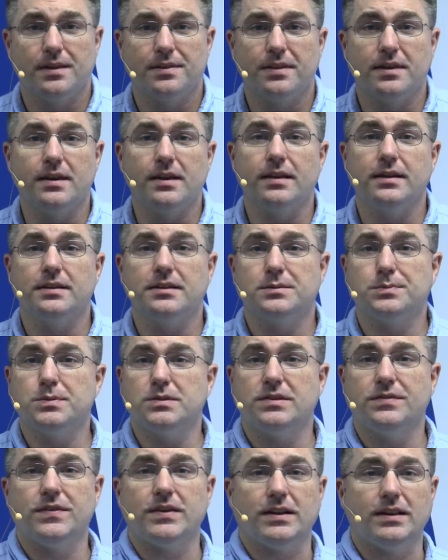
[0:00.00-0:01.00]
The
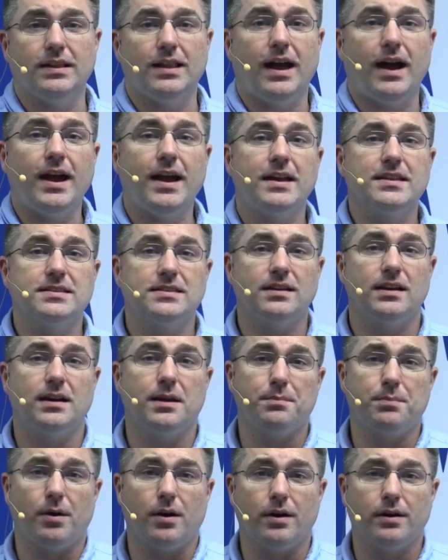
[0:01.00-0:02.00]
specific alliance that I
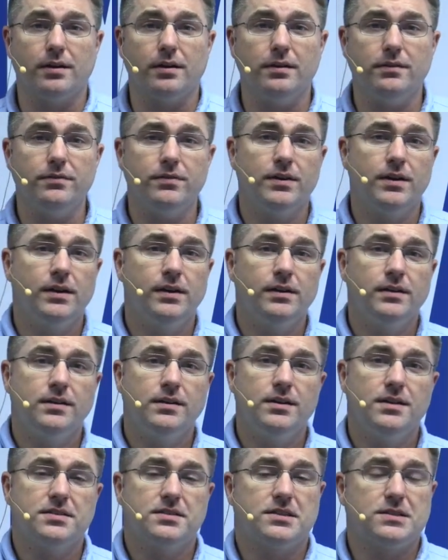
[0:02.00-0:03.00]
am part of
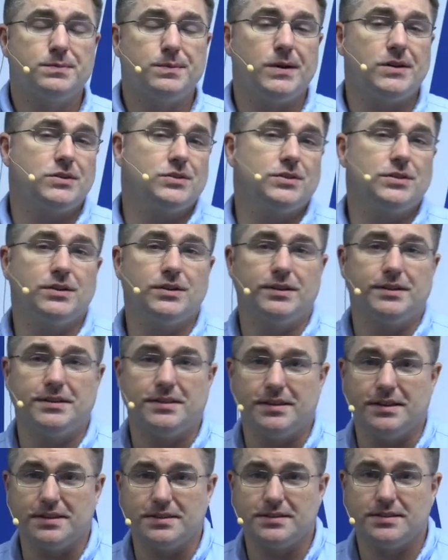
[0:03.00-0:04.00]
is especially good
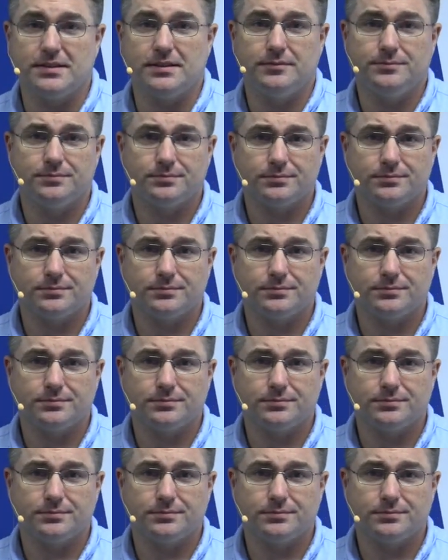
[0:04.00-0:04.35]
at this.